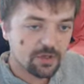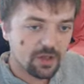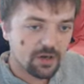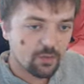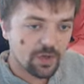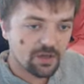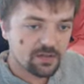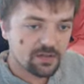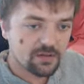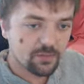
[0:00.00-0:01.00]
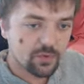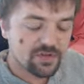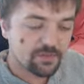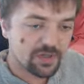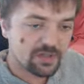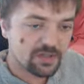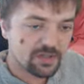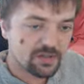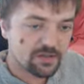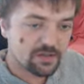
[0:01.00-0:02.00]
in a lot of ways, uh, Boris
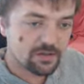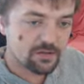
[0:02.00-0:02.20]
Spassky is uh,